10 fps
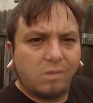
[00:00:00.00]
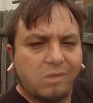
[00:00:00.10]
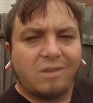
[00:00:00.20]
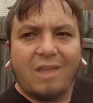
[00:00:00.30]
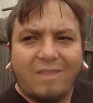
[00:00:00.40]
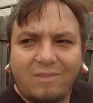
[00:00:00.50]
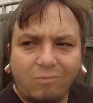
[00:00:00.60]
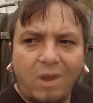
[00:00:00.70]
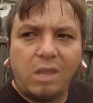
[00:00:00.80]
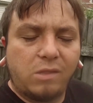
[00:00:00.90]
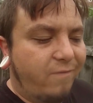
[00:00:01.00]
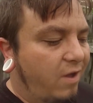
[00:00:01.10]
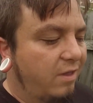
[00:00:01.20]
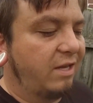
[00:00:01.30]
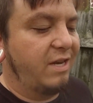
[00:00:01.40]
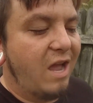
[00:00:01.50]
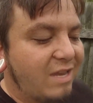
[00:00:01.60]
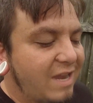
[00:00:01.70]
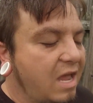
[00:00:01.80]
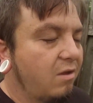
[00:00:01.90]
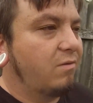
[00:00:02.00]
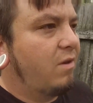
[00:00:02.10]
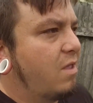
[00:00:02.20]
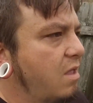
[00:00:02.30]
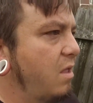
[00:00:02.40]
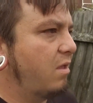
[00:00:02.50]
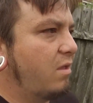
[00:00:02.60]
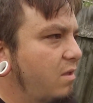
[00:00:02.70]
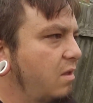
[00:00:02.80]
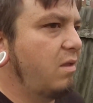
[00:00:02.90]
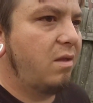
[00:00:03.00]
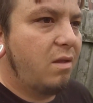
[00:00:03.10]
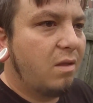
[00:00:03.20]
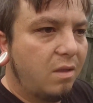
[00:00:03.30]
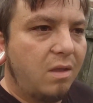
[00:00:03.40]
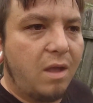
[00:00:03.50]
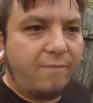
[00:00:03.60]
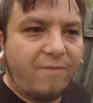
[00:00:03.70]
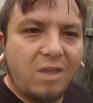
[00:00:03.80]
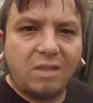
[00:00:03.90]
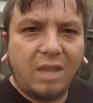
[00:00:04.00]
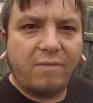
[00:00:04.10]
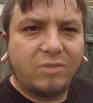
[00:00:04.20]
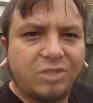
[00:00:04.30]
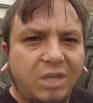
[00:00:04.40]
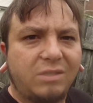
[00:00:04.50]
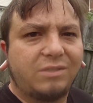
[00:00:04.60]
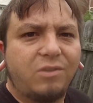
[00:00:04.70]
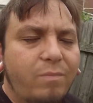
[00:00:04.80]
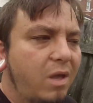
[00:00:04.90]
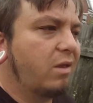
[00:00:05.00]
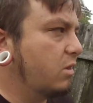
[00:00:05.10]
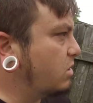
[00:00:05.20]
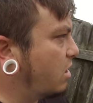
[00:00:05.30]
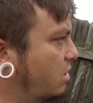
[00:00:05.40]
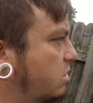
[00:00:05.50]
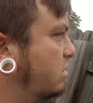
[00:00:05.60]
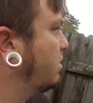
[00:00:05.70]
So now that the rain's finally died down, I finally have a chance to do my exhaust.